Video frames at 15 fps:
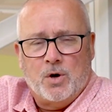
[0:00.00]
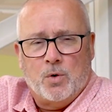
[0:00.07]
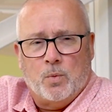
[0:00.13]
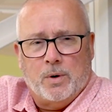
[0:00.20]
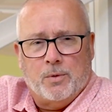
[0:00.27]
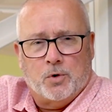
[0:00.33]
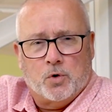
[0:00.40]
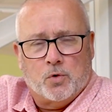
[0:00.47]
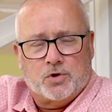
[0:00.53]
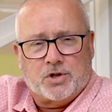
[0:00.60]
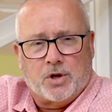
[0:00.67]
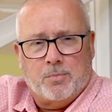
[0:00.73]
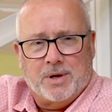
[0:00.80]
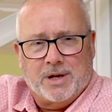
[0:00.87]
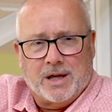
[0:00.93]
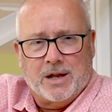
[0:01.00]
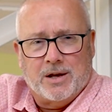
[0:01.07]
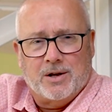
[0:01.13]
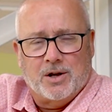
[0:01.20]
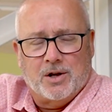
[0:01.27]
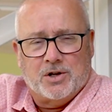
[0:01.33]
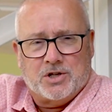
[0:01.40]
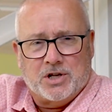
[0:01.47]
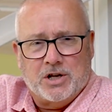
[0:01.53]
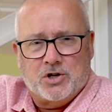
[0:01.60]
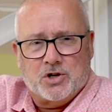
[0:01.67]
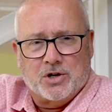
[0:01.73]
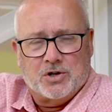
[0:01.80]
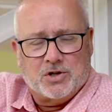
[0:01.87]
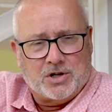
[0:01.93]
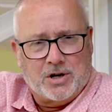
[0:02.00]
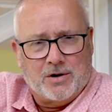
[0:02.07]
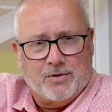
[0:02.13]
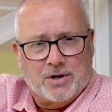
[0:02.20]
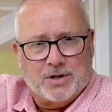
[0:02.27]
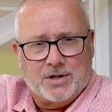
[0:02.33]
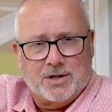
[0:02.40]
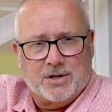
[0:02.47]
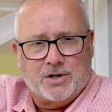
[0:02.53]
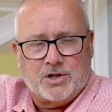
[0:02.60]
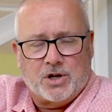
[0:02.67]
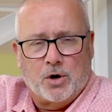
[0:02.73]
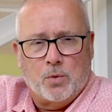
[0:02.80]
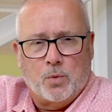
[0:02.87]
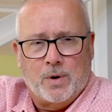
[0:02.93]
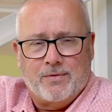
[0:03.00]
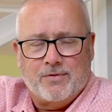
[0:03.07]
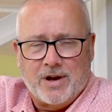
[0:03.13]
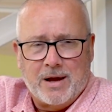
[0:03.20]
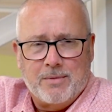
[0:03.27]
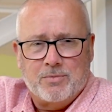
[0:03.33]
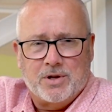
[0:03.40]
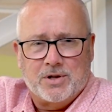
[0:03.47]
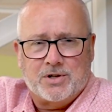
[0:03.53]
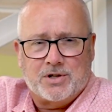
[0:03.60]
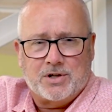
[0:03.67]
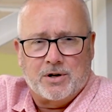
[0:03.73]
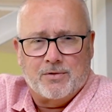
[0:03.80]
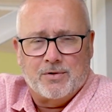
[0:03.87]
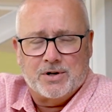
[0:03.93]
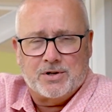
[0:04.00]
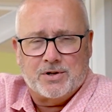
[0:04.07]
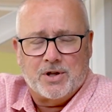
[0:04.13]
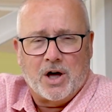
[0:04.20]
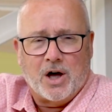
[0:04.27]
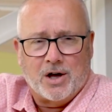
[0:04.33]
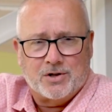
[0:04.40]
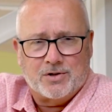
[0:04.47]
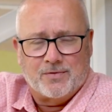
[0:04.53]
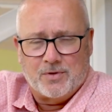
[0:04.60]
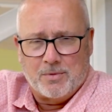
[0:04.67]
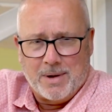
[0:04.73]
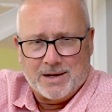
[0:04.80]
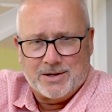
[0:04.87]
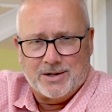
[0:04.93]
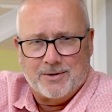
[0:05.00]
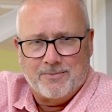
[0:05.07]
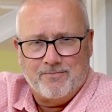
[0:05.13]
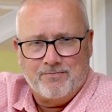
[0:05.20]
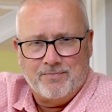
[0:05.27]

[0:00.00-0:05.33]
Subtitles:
we would also begin a teaching series. So we've named this series The Heart of the Matter.